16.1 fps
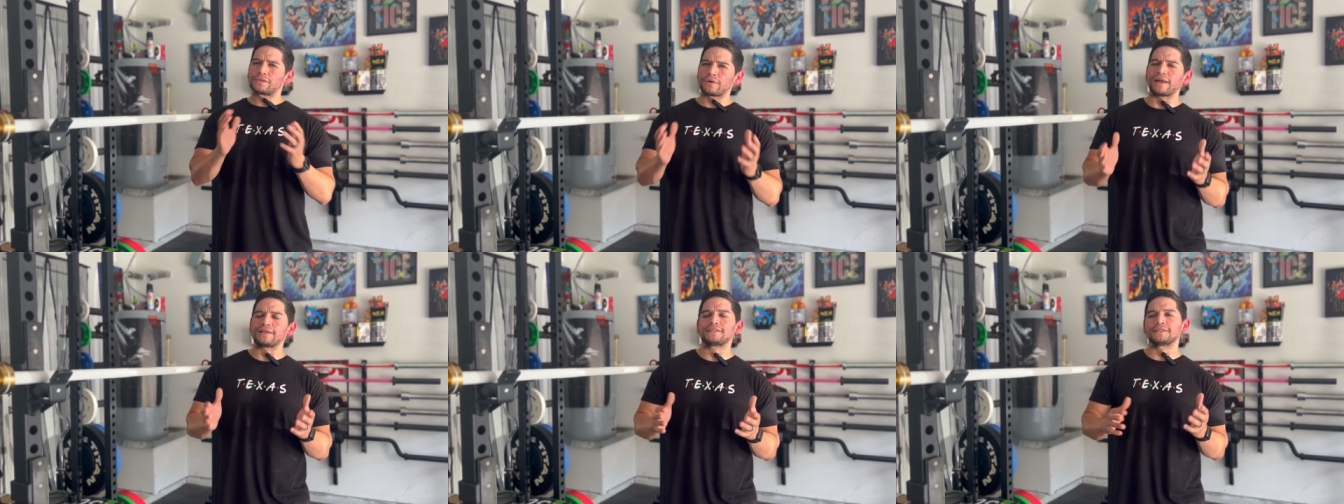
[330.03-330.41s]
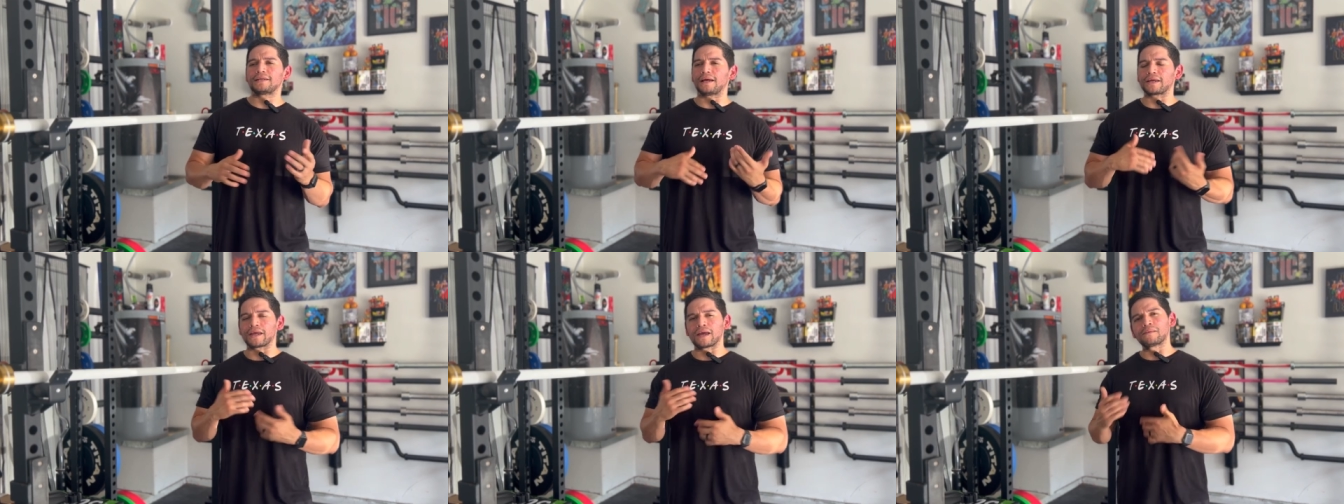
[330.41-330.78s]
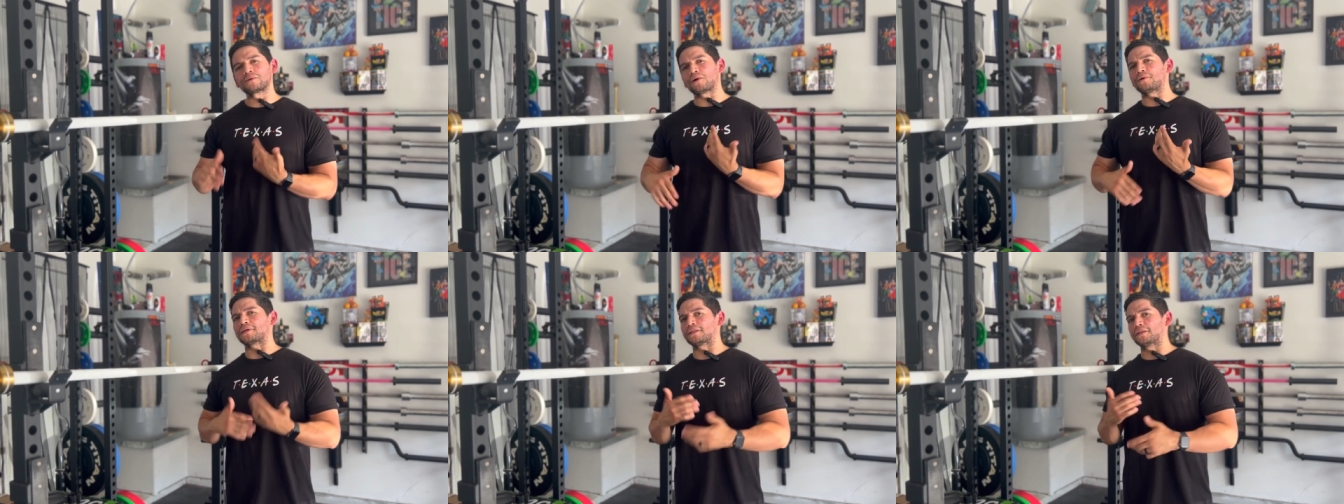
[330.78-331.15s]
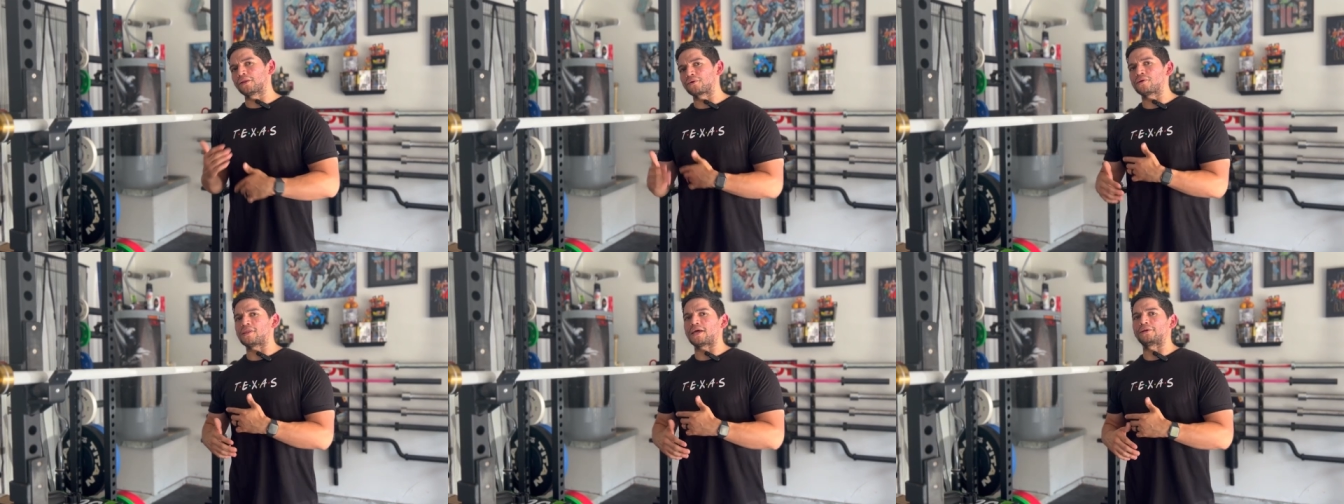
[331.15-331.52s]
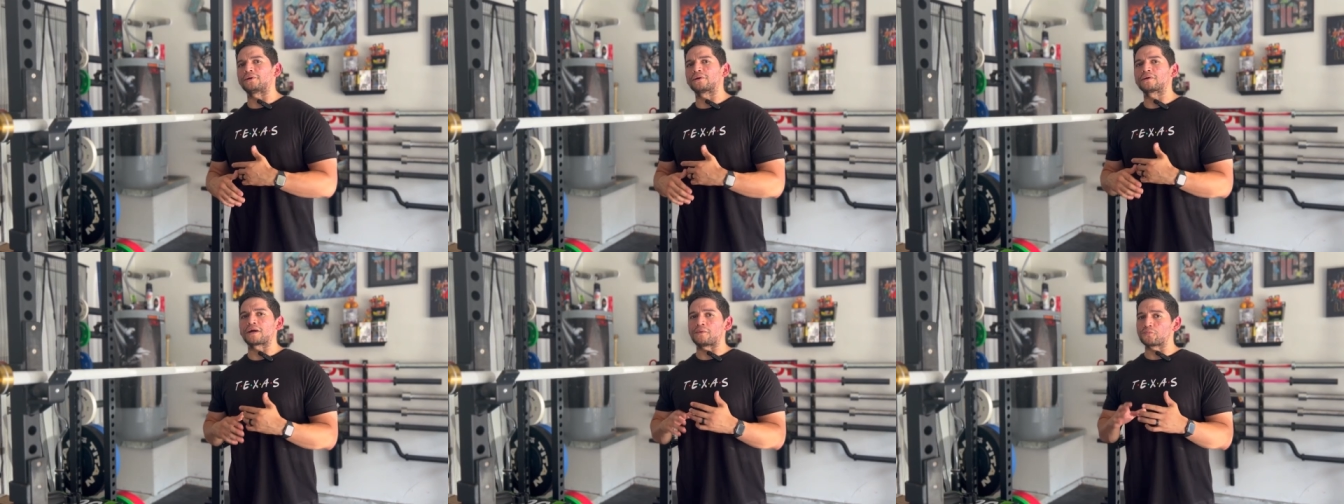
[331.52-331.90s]
Granted, I am going a little
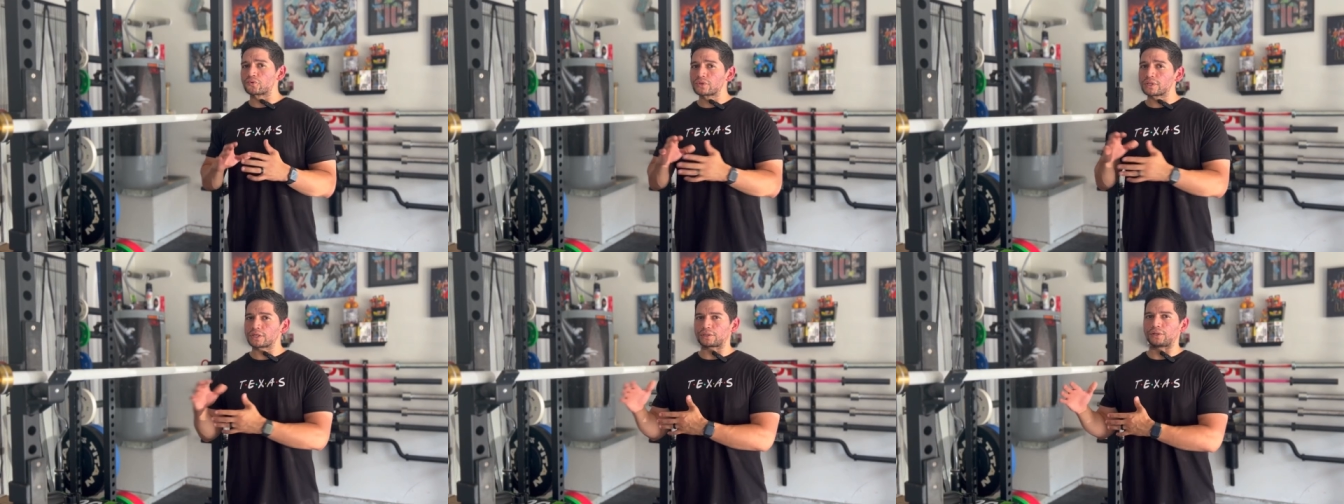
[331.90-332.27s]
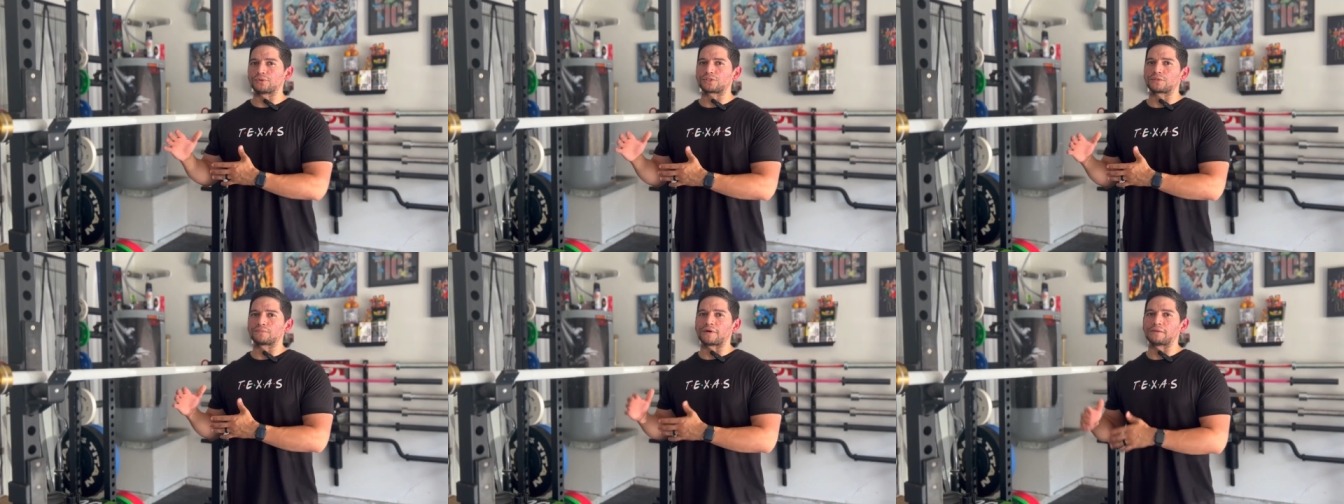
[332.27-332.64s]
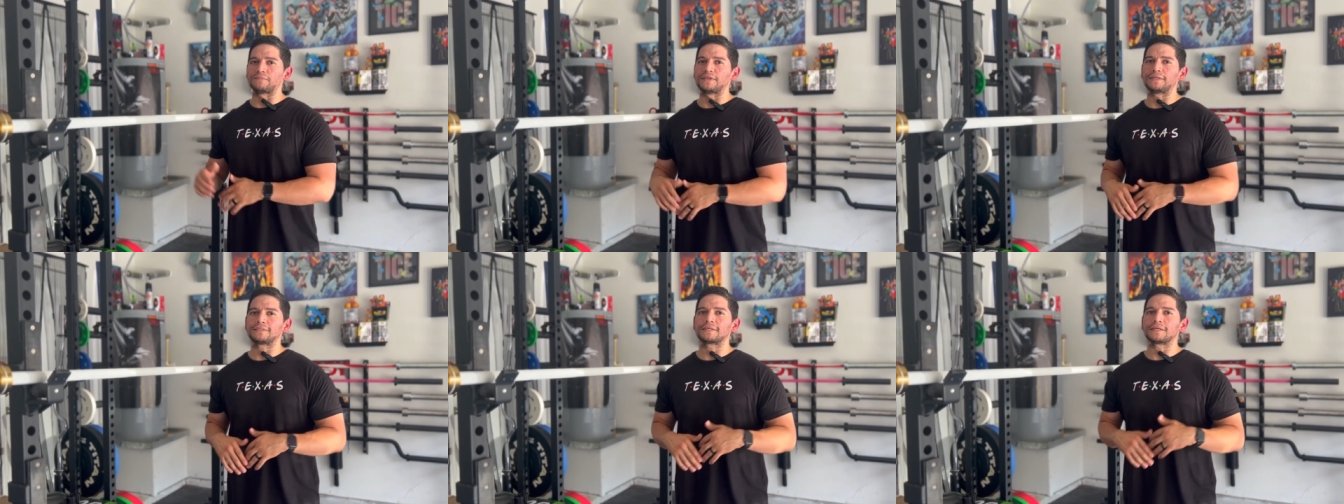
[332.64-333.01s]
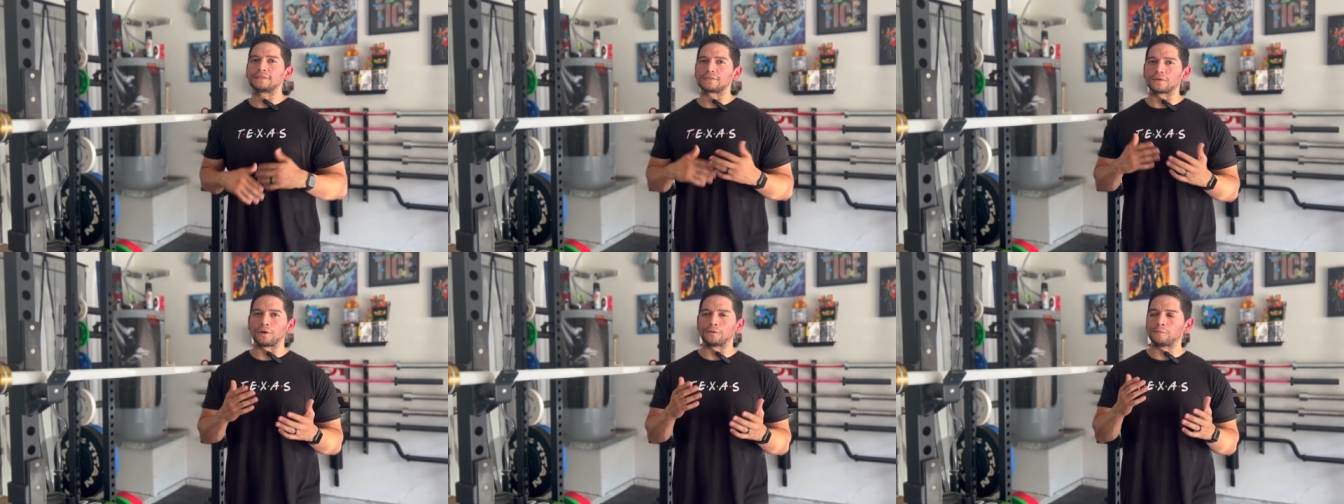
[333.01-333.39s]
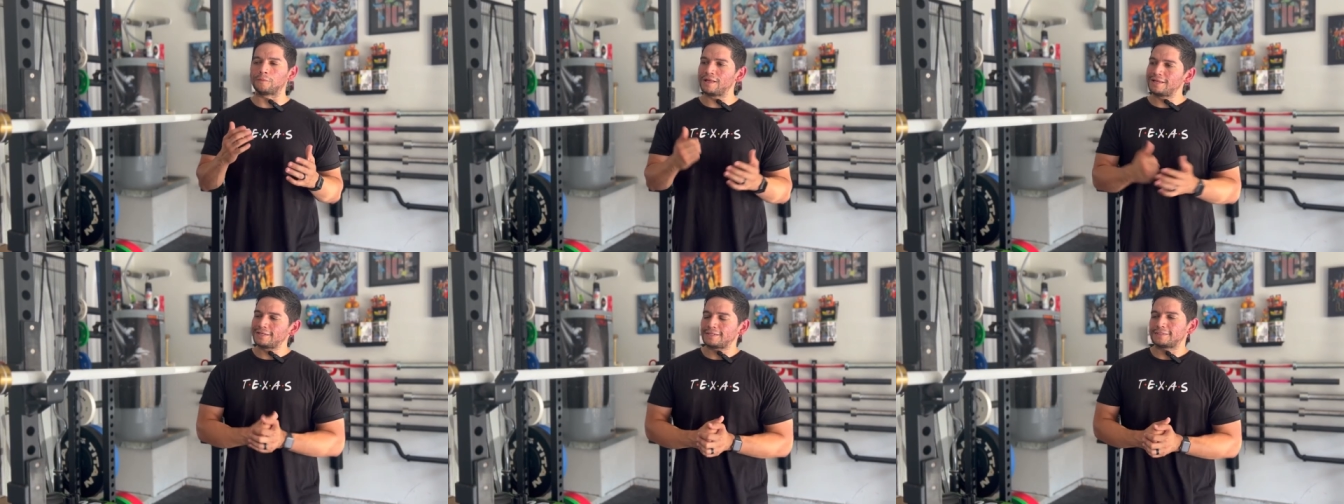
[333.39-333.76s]
lighter. I'm really close to my meet, so
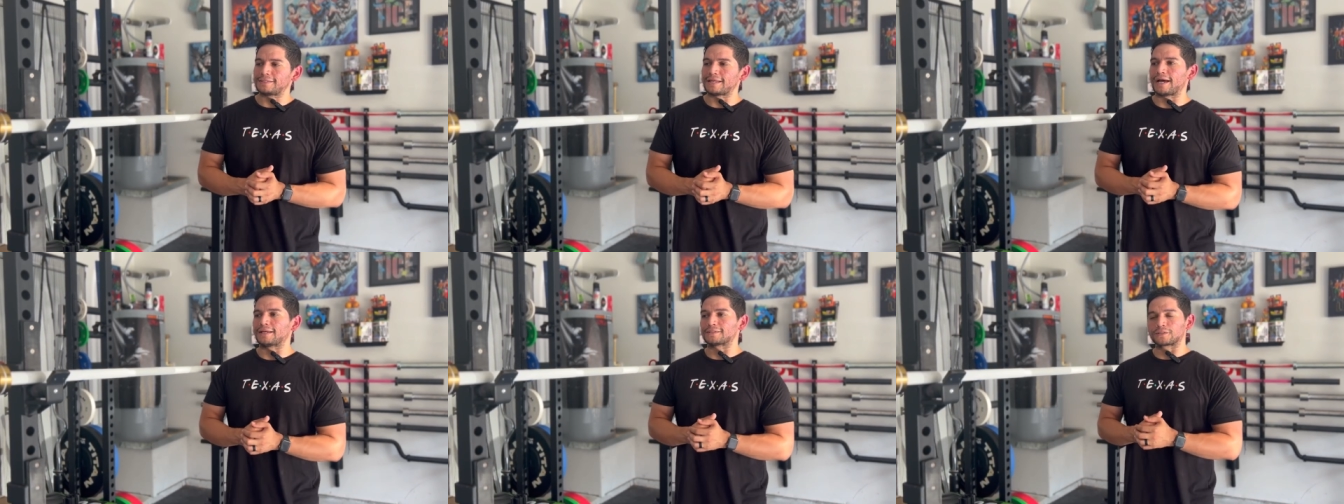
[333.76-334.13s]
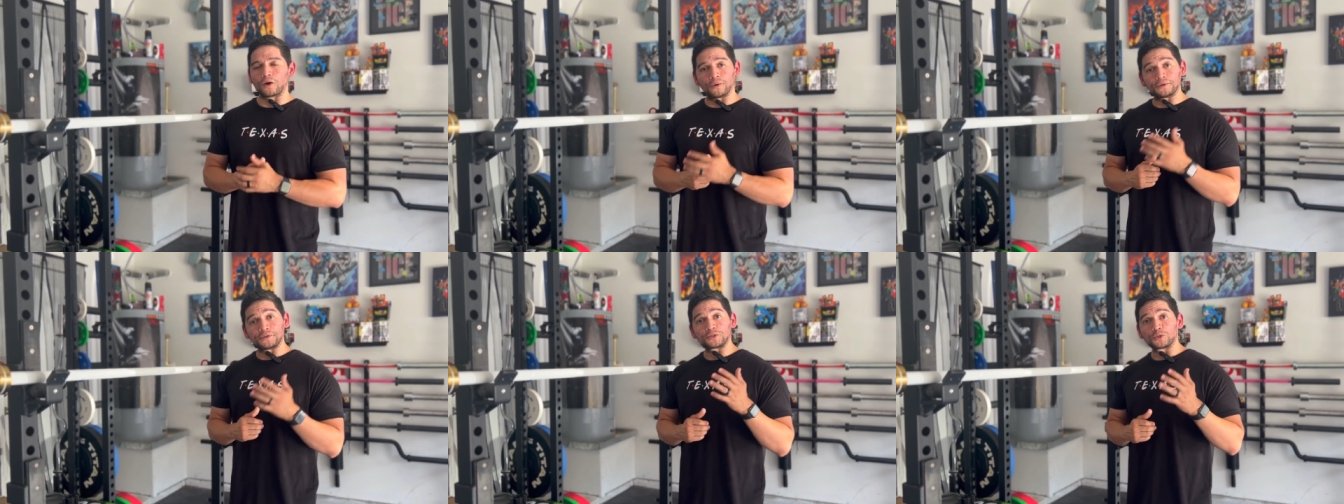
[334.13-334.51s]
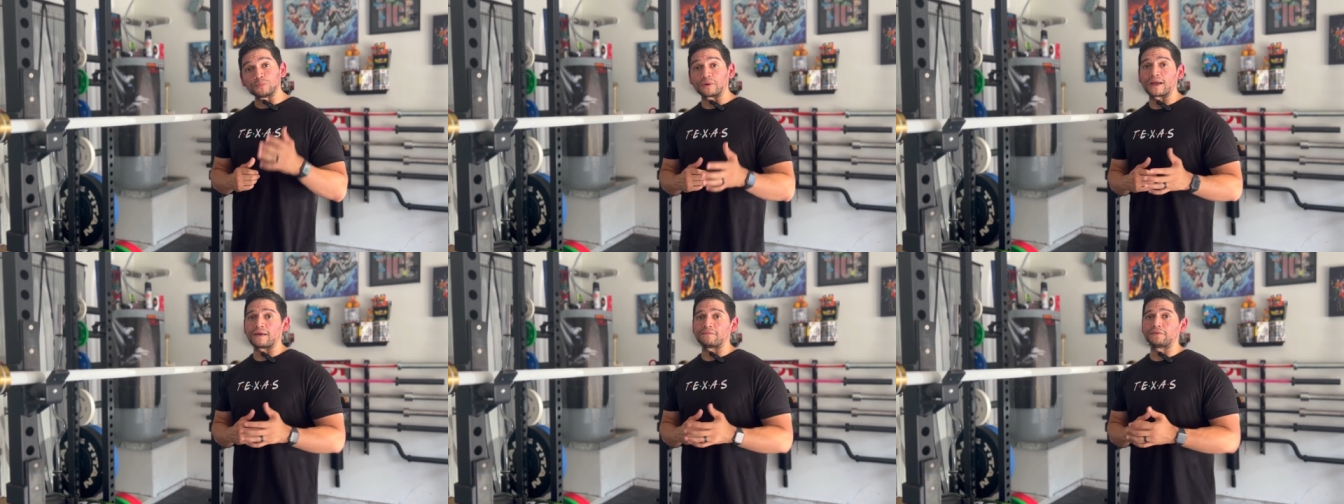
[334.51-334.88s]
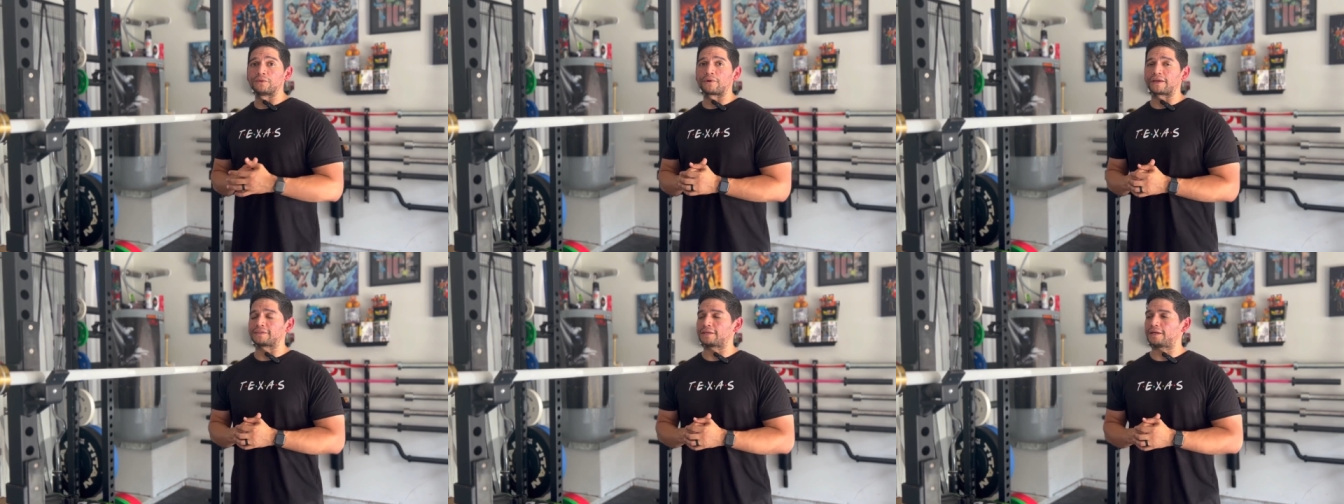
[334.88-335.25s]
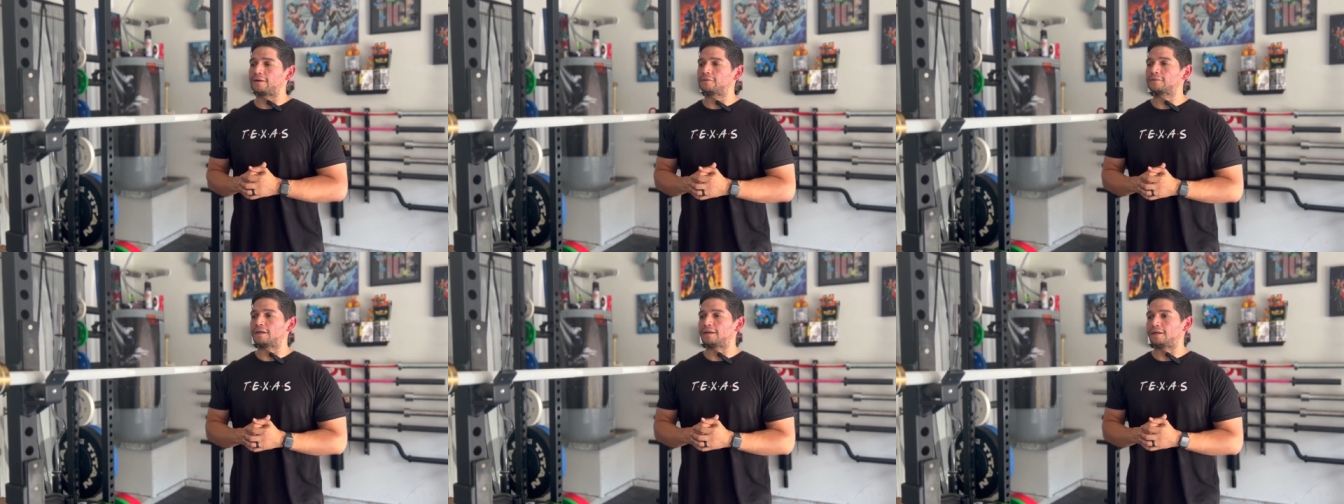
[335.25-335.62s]
not going super heavy right now.